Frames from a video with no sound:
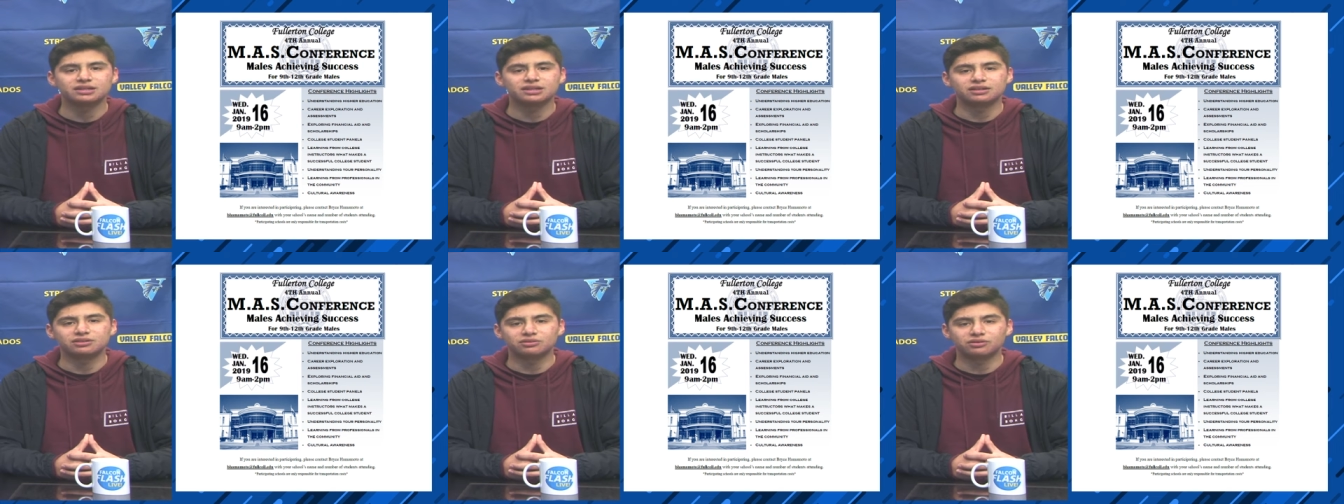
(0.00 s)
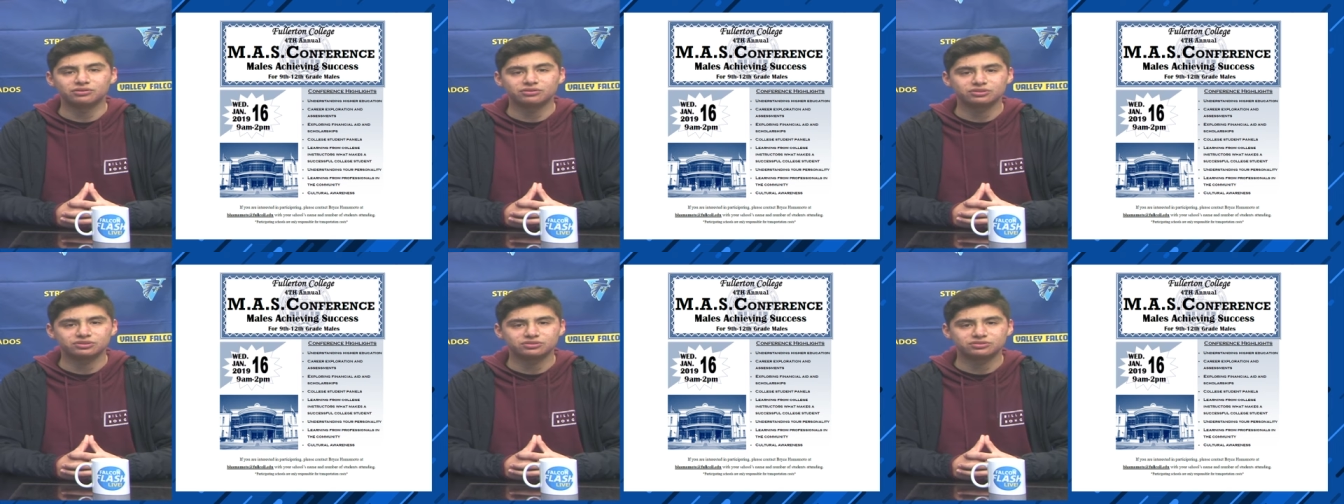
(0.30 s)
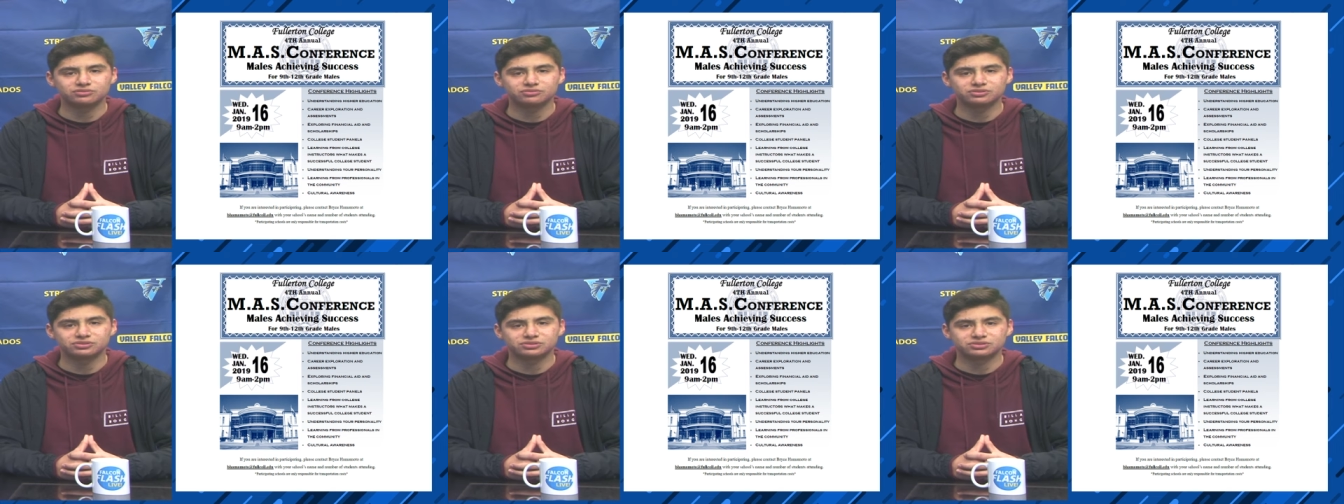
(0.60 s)
in order
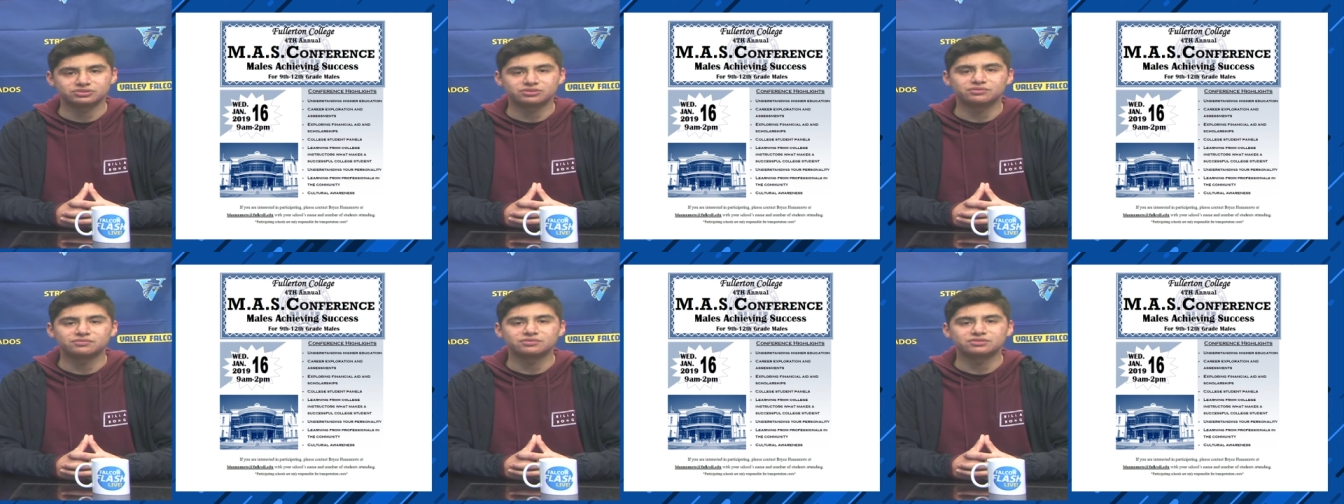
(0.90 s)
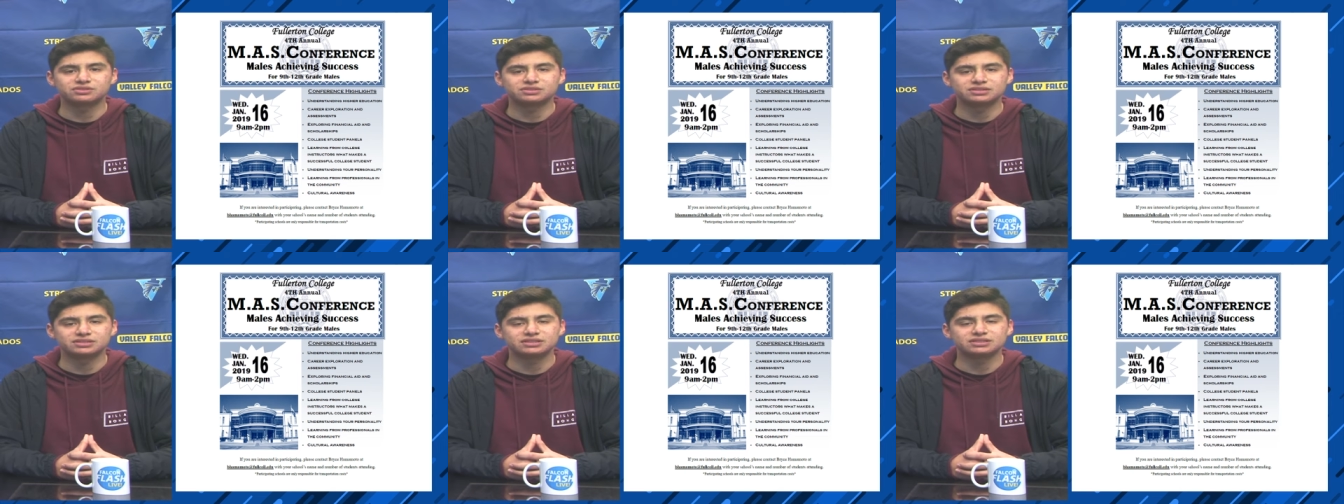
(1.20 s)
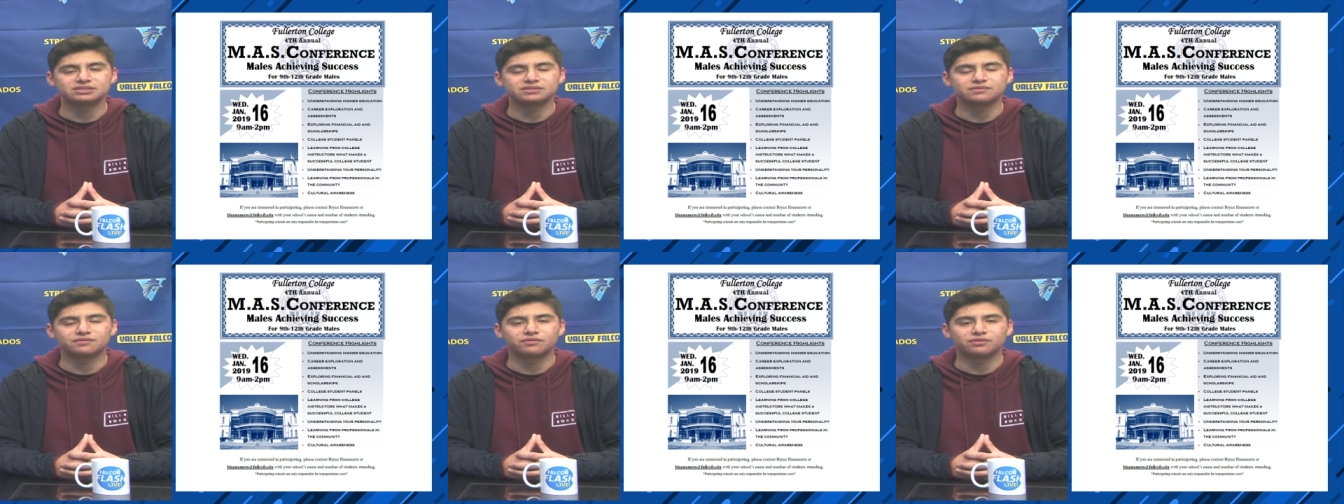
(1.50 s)
to reserve your
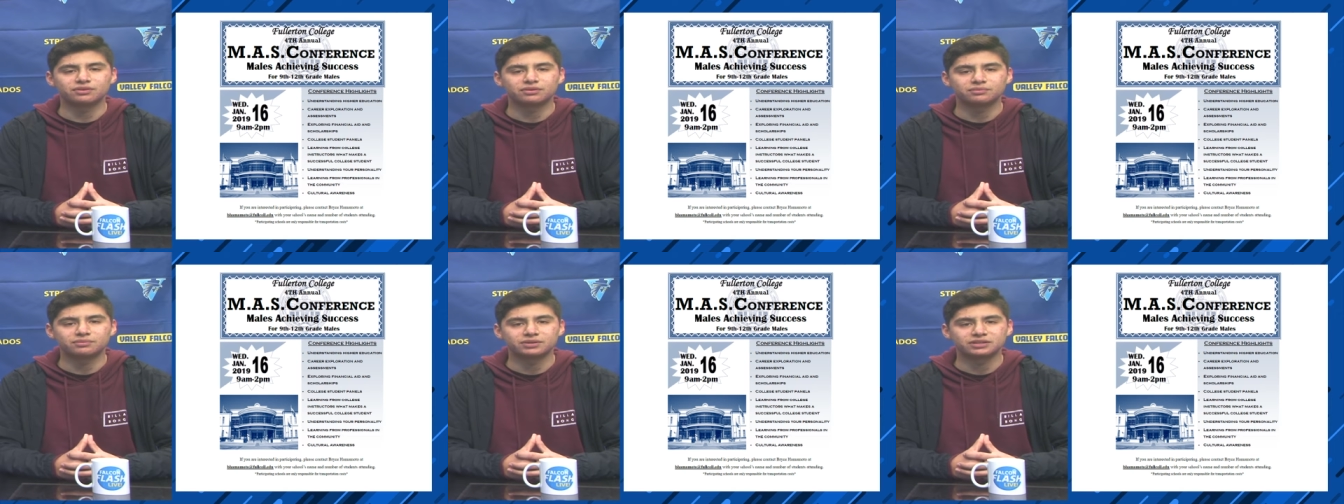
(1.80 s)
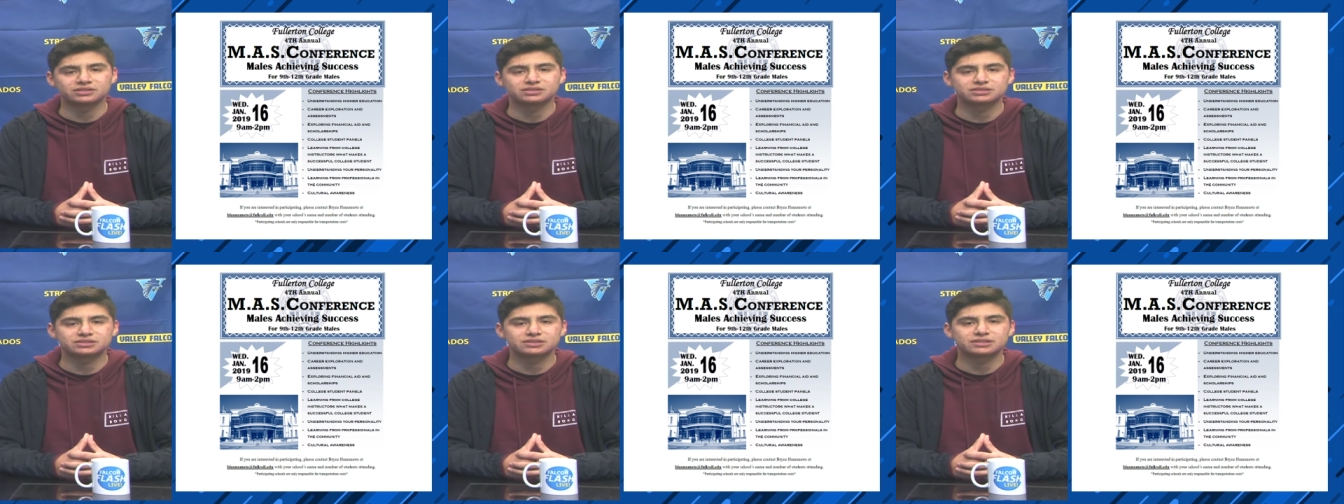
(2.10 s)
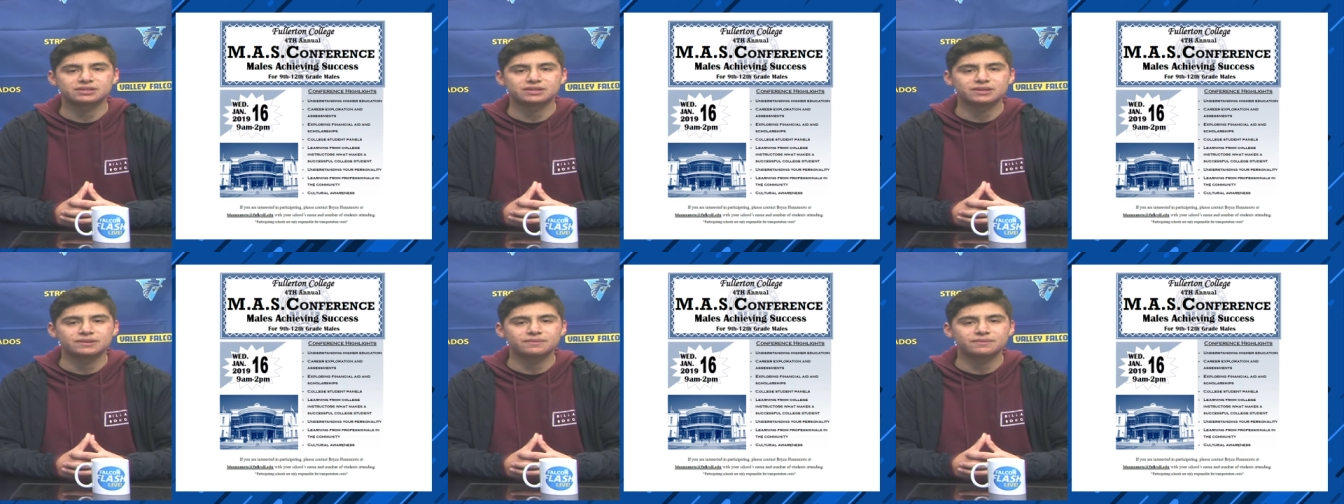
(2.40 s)
seat for the bus.